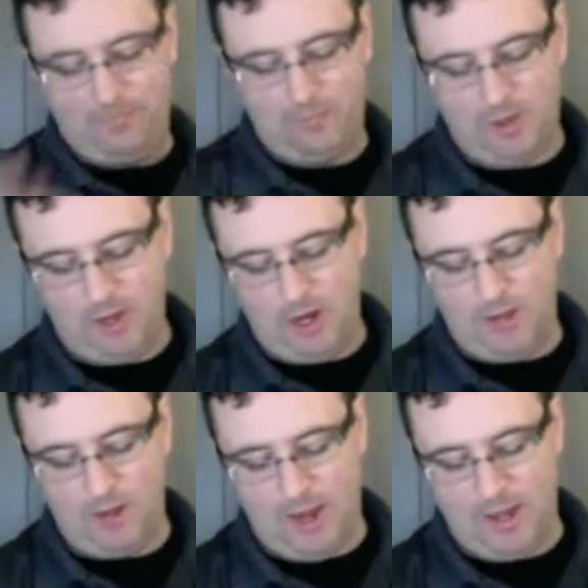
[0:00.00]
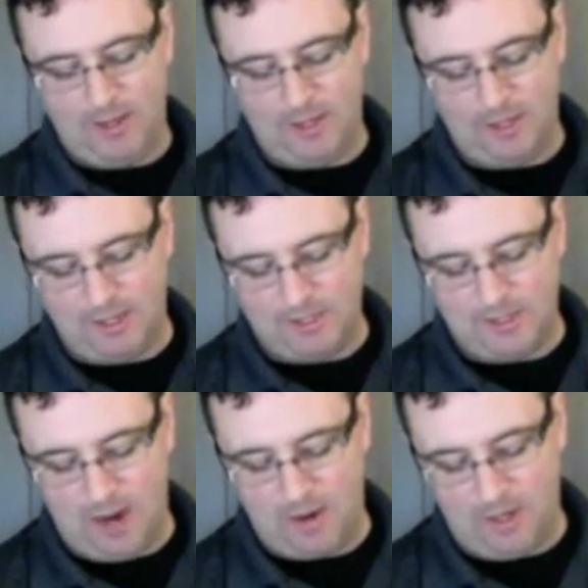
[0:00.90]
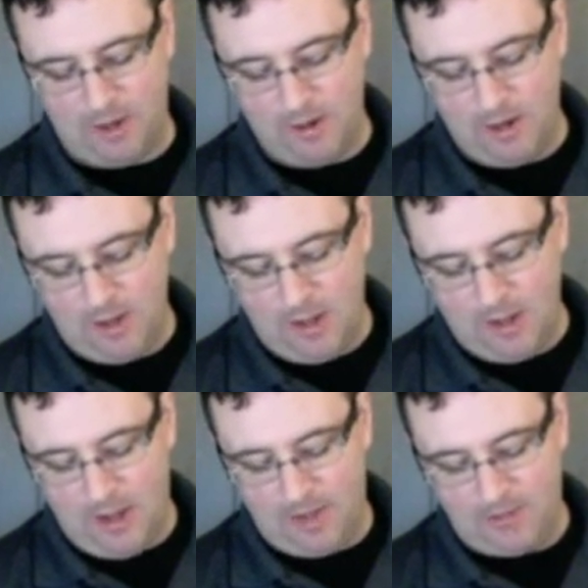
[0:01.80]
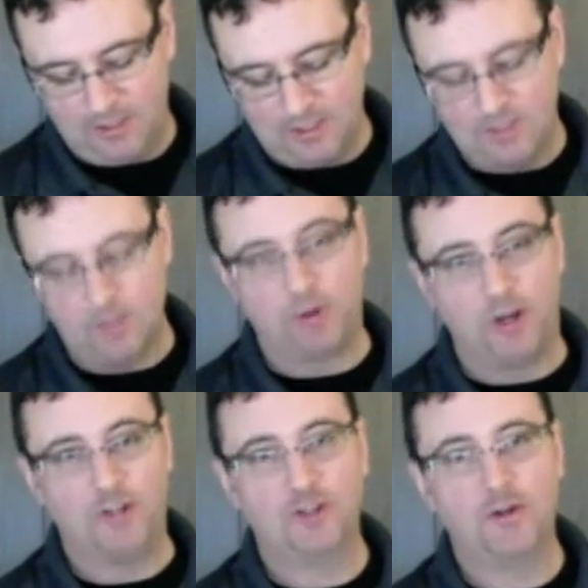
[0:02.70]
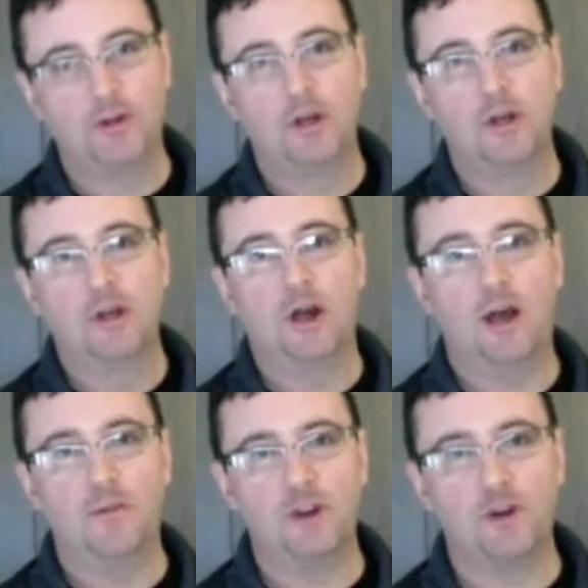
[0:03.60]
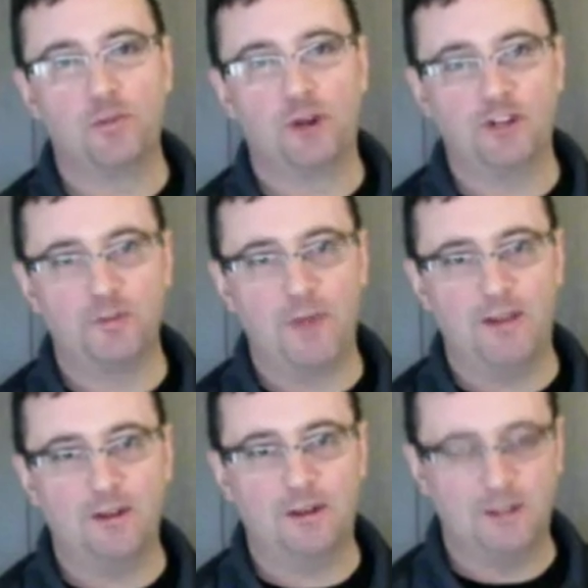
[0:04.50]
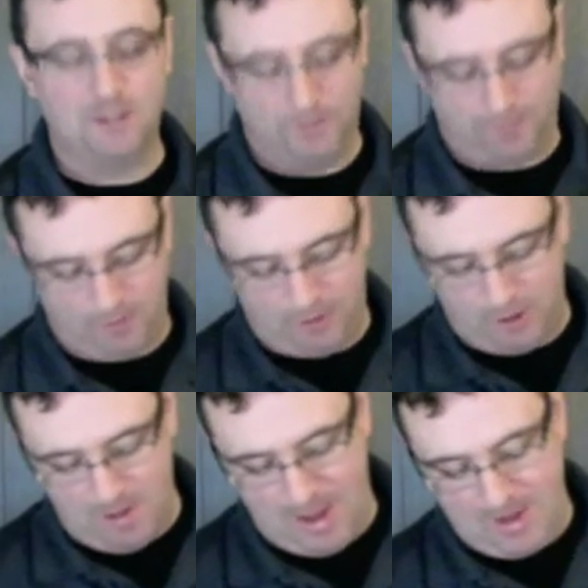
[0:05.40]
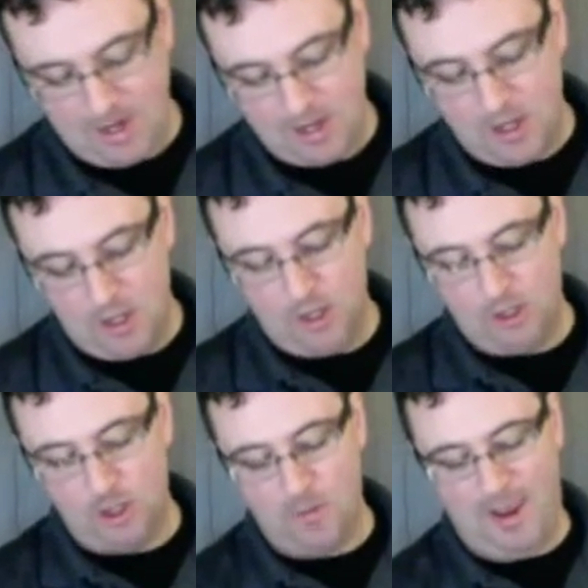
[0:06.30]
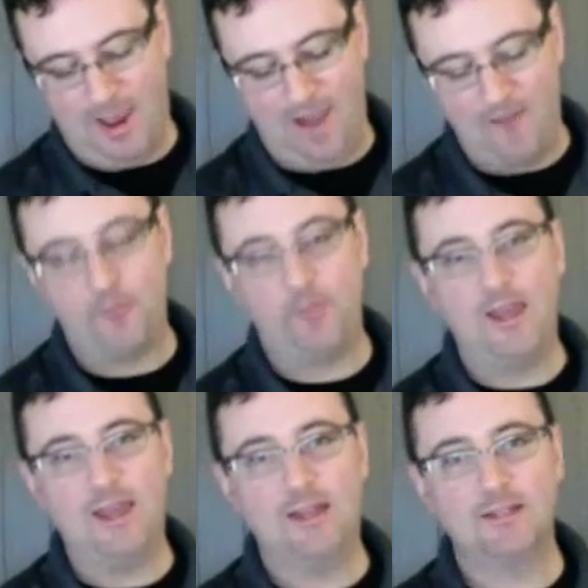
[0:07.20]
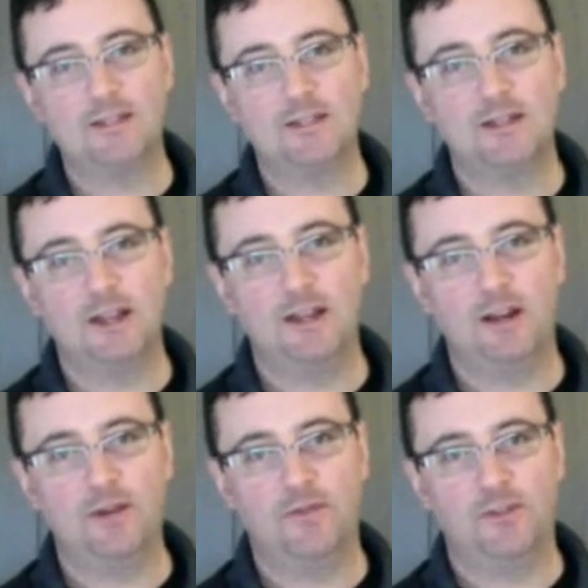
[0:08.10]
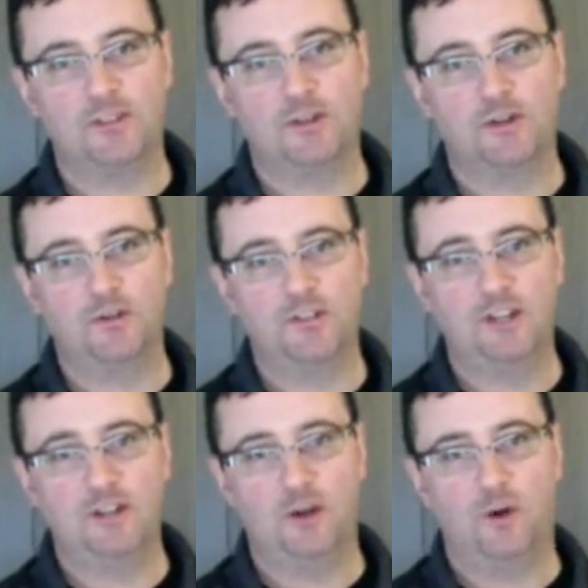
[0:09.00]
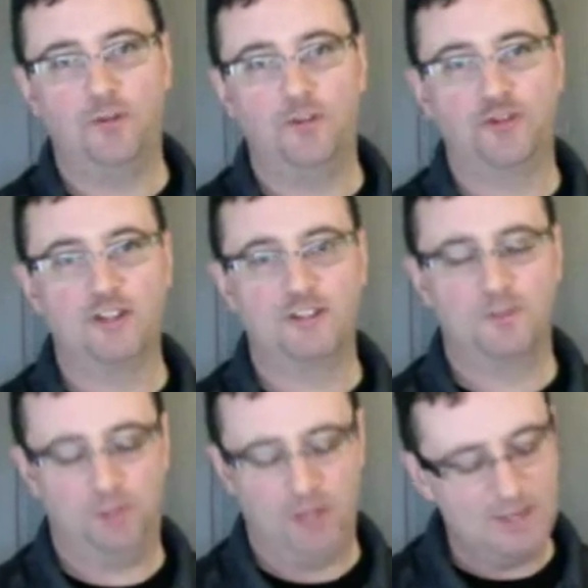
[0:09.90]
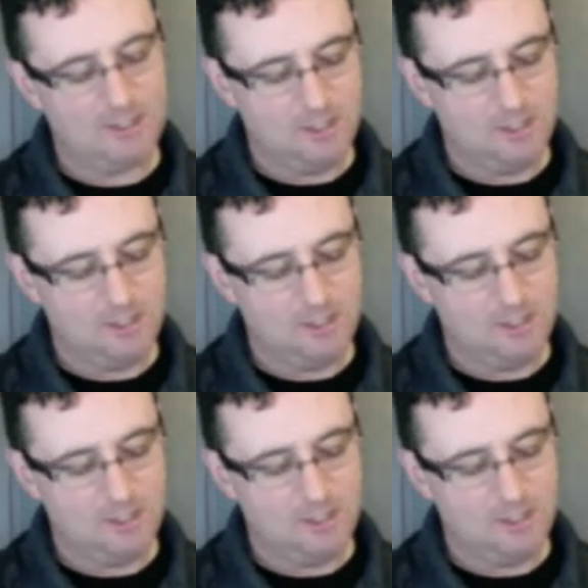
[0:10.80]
The other end is down here, and this is the bridge. Your bridge may look different than mine. You may have pins in here if it's an acoustic that hold the strings in place.